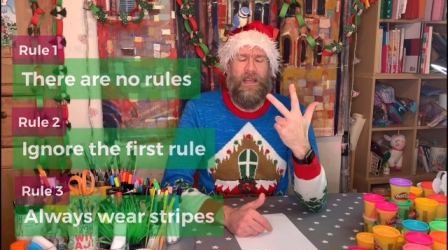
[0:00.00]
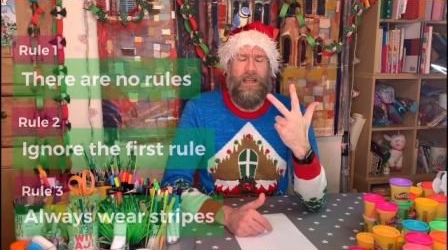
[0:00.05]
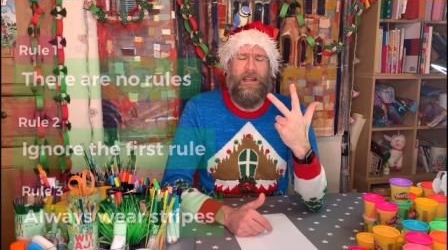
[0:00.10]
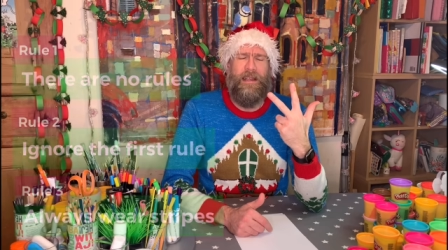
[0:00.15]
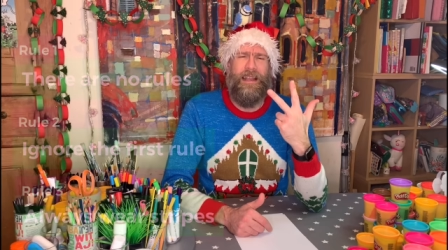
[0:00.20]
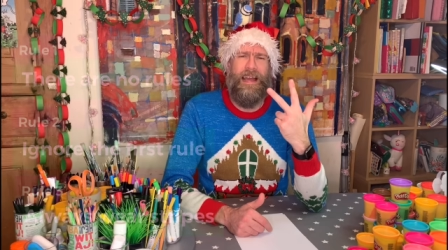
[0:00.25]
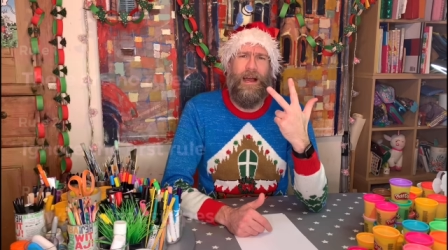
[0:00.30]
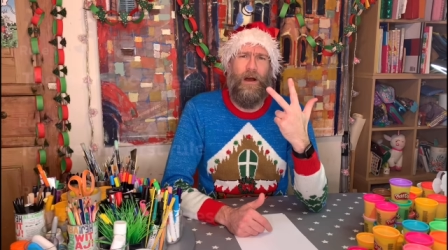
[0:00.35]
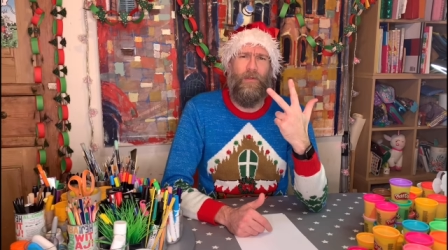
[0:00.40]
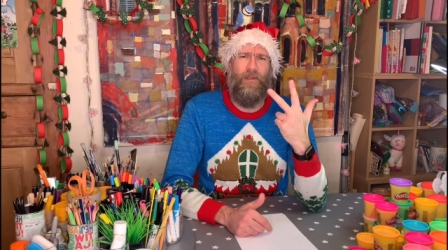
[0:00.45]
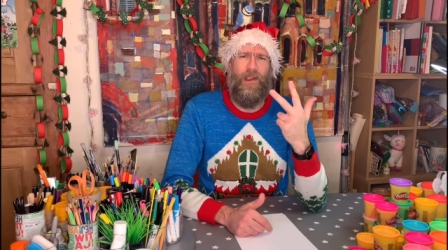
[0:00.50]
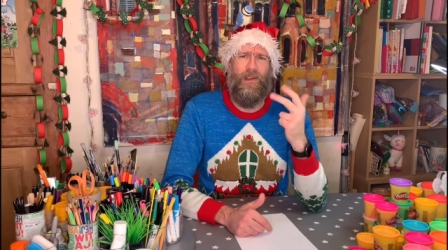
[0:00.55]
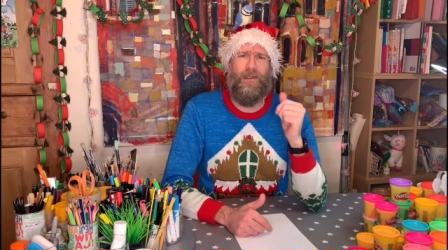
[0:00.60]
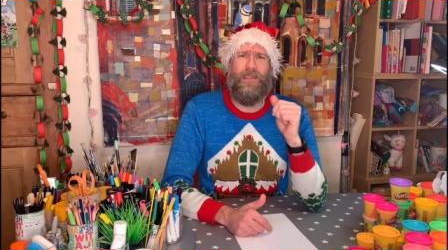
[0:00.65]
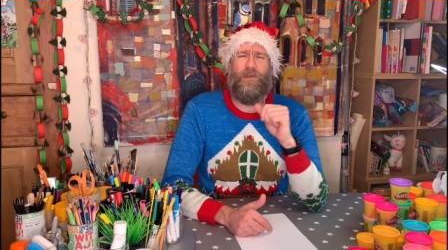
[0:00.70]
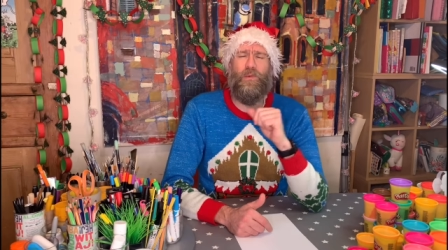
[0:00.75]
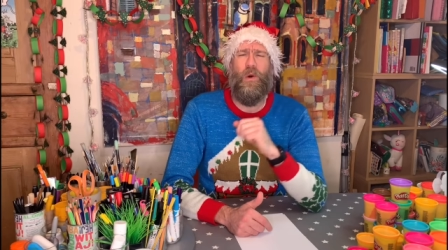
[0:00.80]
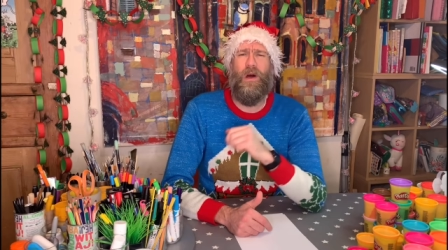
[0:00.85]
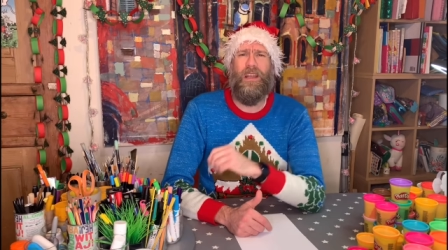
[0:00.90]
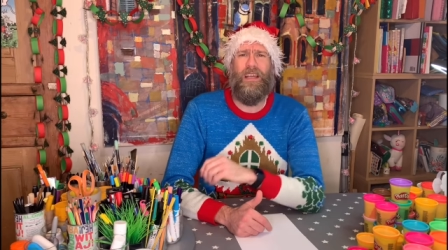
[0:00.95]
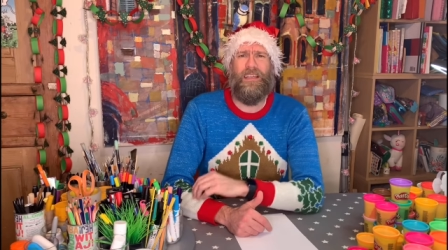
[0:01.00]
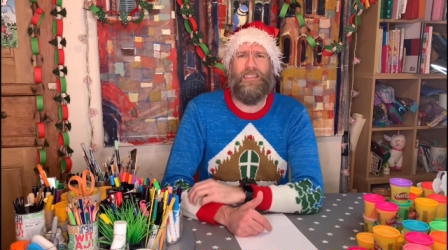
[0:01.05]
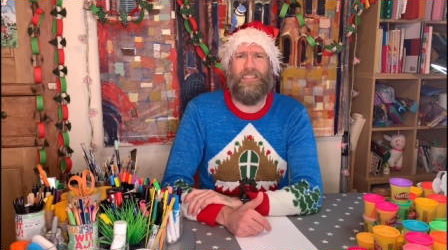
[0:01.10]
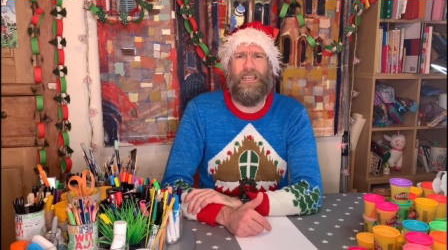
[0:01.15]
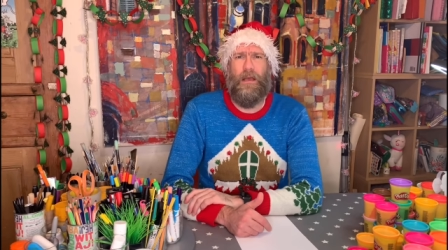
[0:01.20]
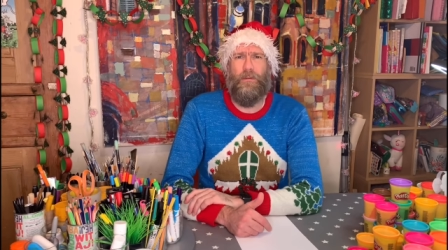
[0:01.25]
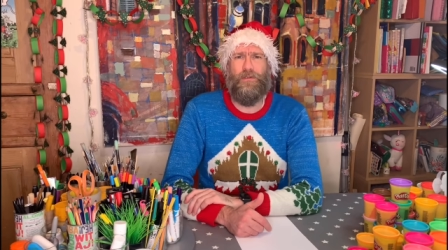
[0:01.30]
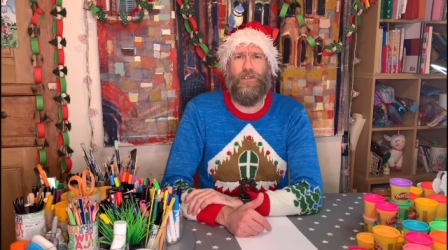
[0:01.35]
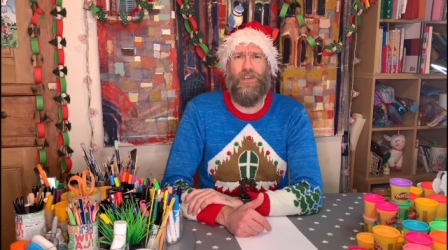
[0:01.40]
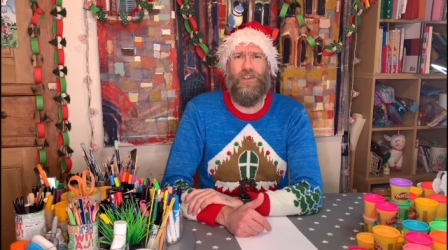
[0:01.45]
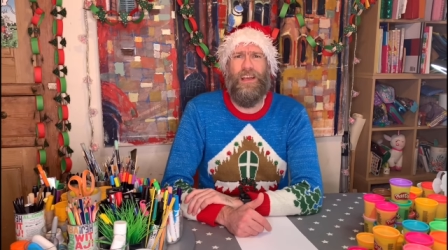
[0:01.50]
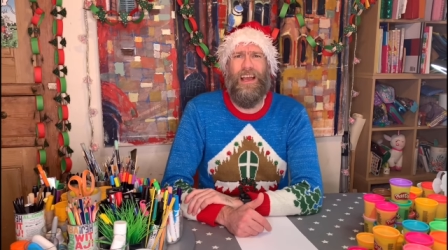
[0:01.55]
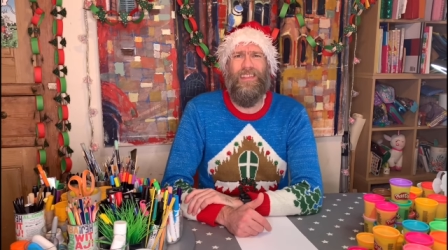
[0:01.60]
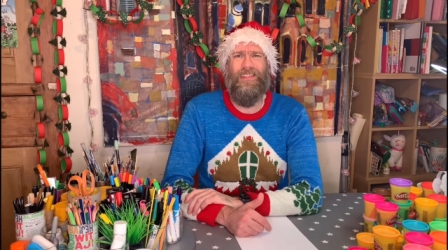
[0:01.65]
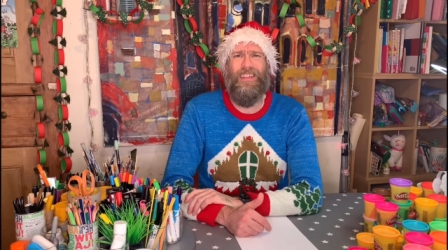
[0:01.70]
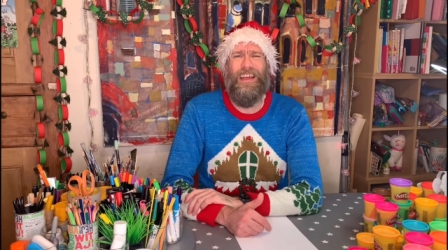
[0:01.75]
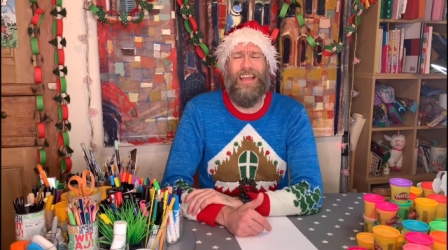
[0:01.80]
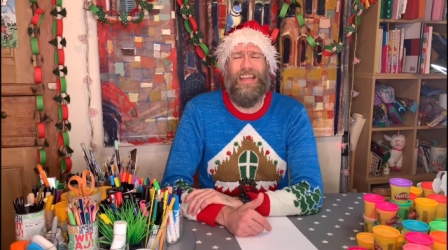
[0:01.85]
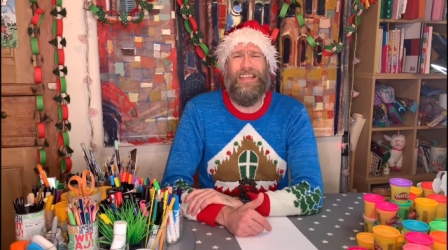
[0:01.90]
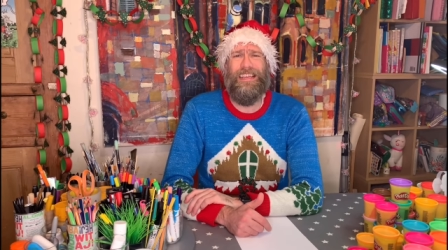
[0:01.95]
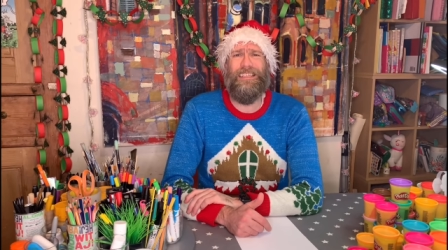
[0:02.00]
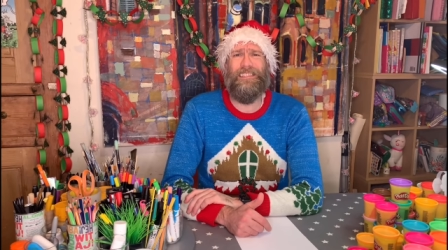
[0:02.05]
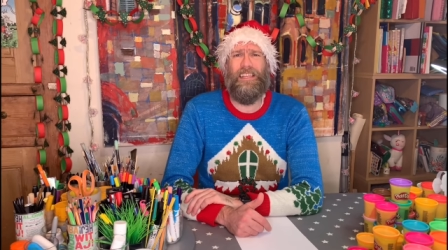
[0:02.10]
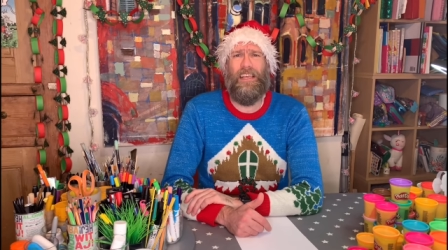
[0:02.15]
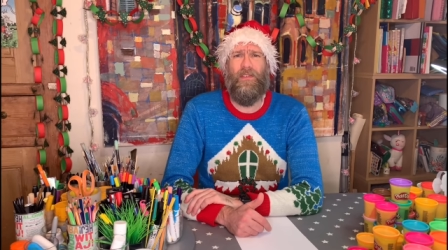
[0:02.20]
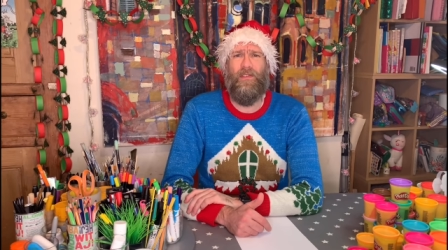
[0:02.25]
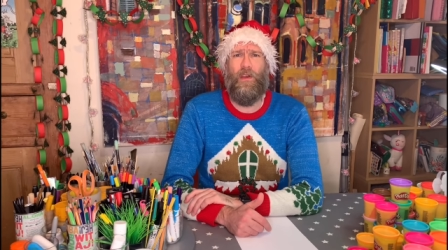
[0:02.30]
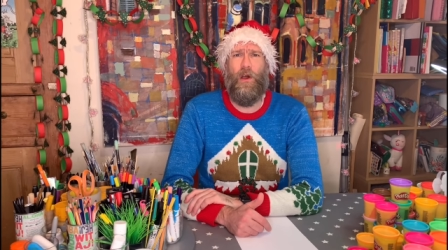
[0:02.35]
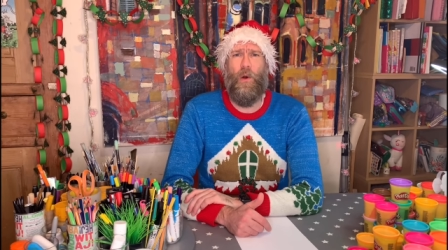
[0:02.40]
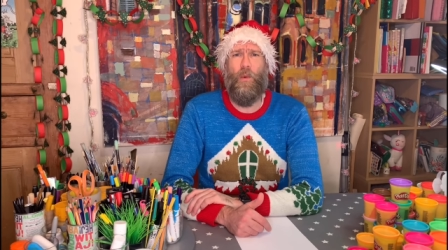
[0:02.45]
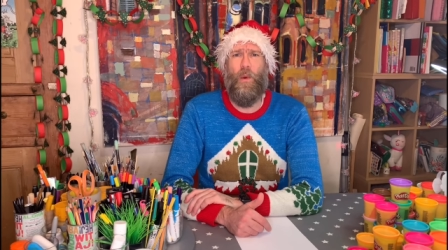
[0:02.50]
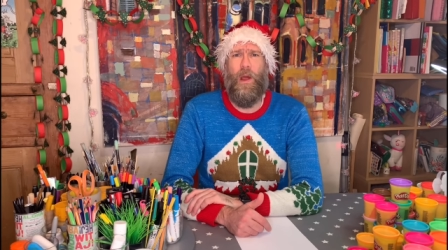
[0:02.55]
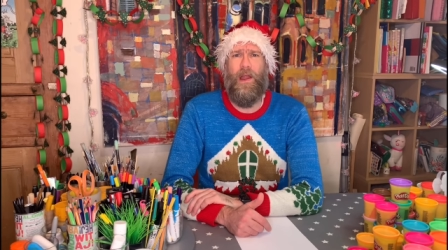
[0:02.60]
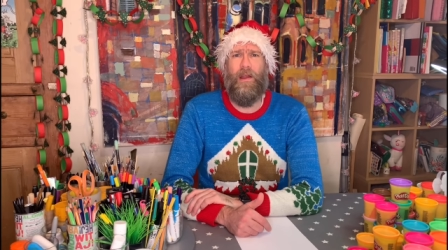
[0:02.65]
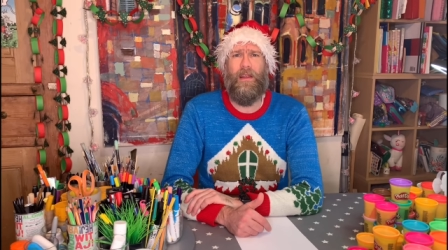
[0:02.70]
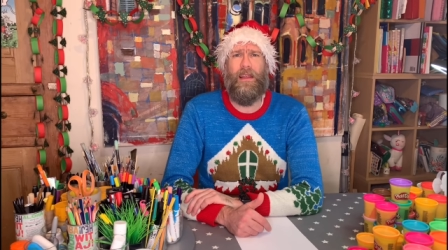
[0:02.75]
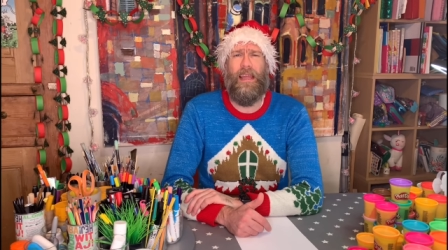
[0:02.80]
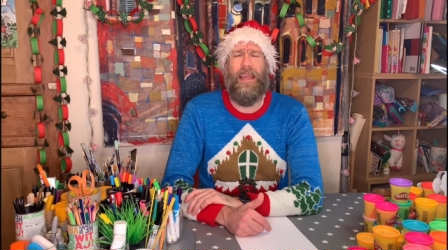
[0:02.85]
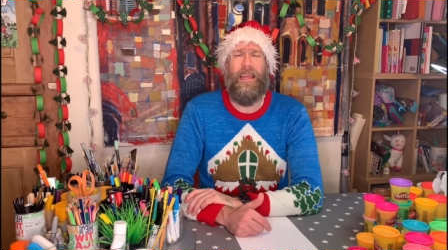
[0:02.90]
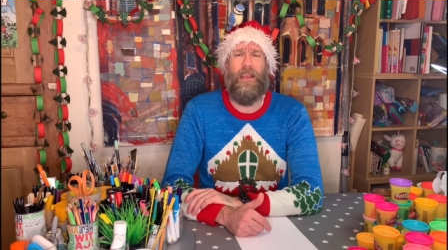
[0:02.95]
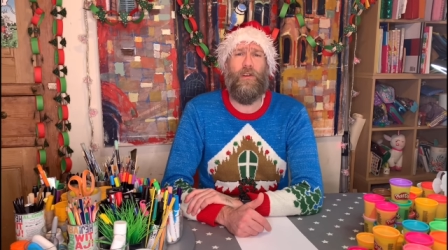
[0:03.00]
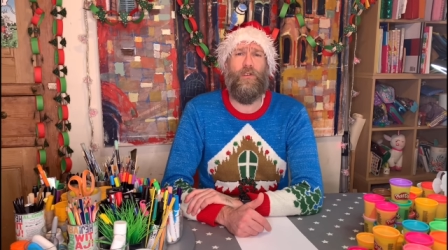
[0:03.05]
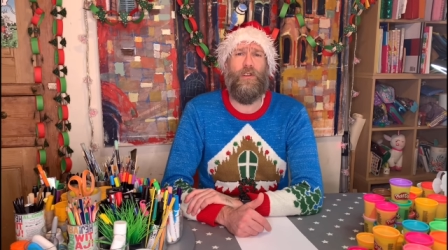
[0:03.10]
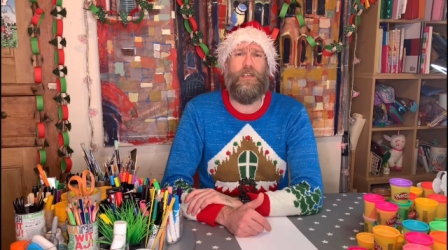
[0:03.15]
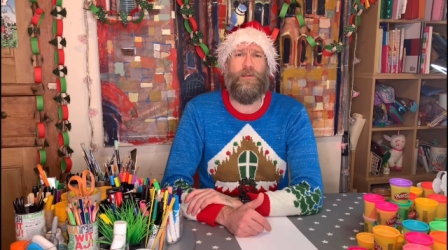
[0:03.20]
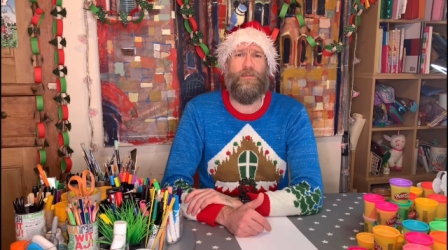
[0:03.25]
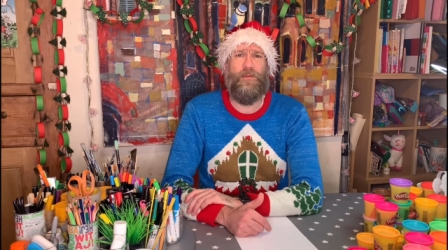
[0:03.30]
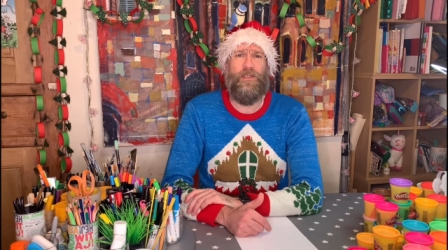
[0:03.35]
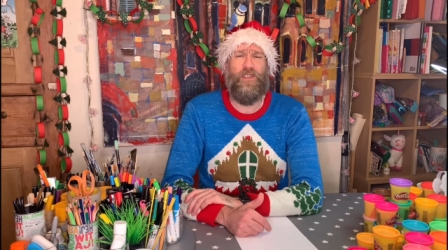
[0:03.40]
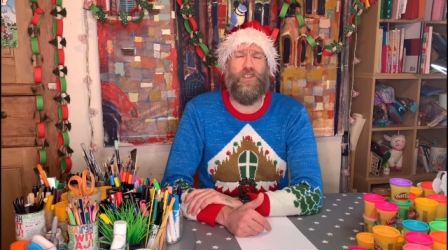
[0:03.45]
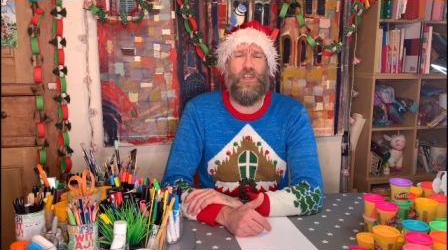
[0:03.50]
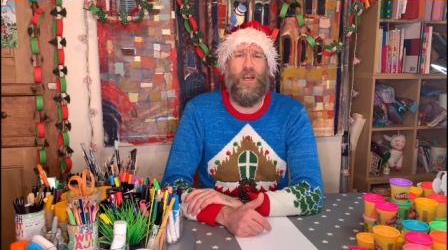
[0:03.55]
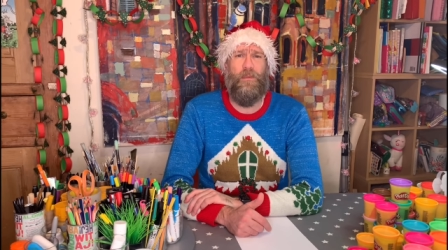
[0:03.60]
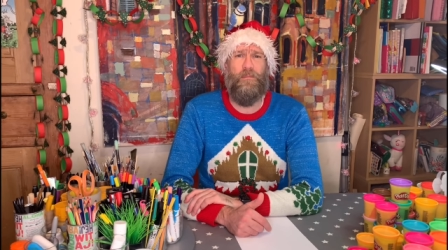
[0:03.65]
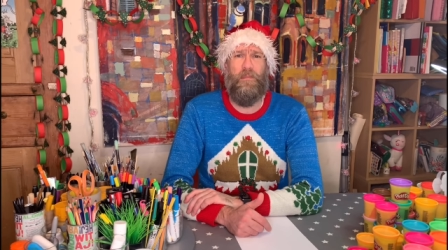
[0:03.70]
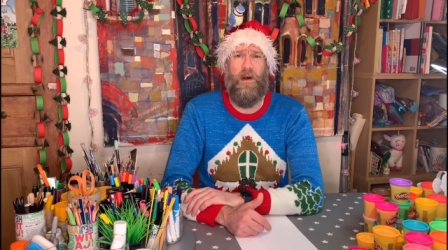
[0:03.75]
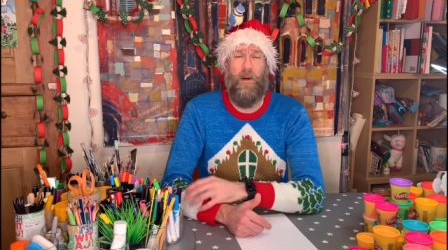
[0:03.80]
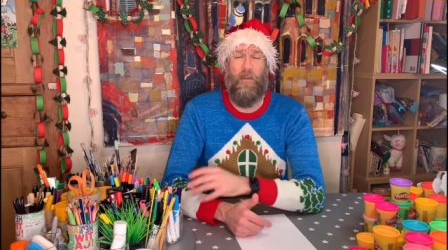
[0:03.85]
Now, there is one exception, and that is if you're wearing a Christmas jumper,